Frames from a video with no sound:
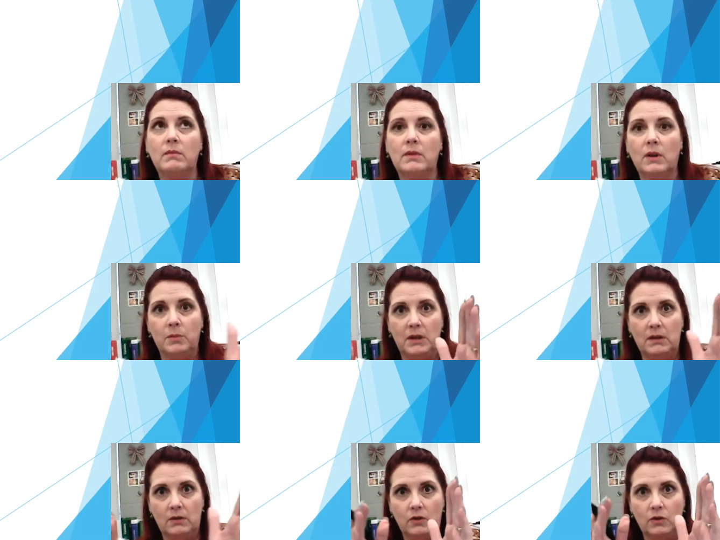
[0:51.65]
going to
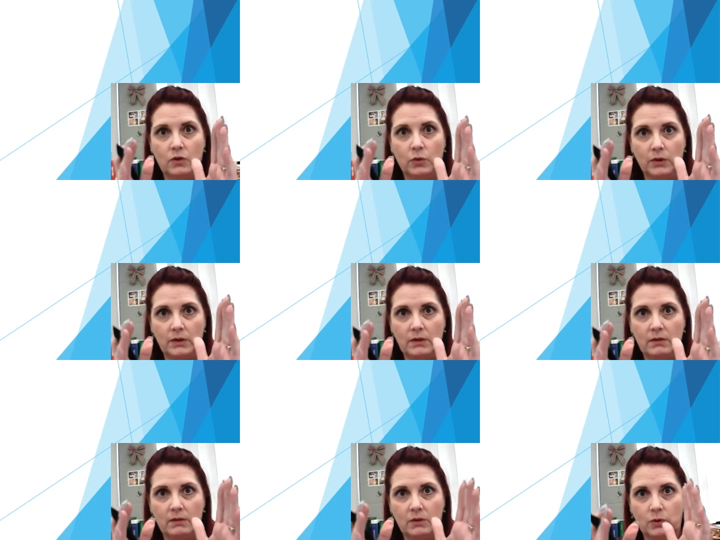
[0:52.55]
be shortened
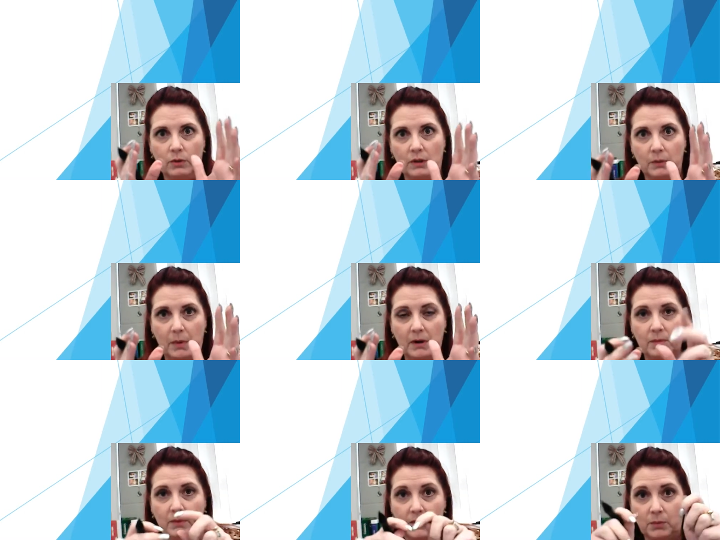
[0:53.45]
into a little
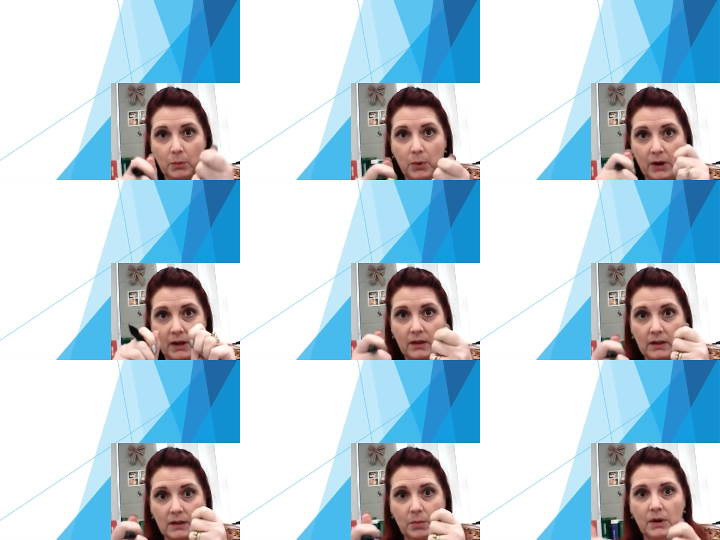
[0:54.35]
part because we're breaking
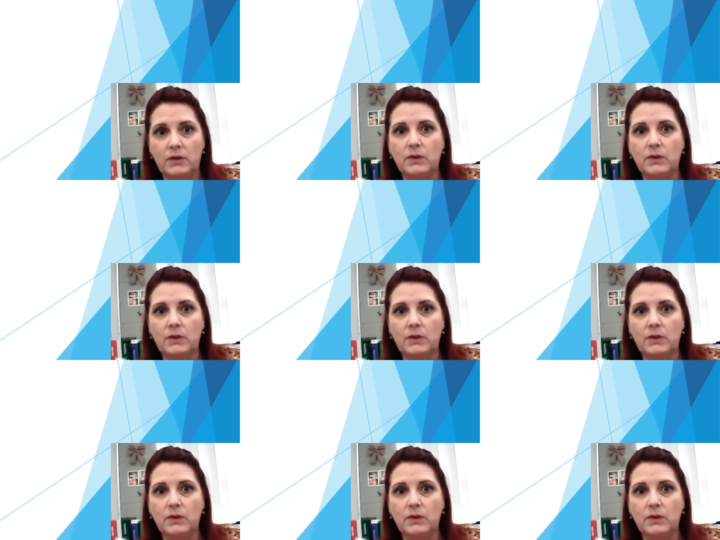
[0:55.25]
things apart.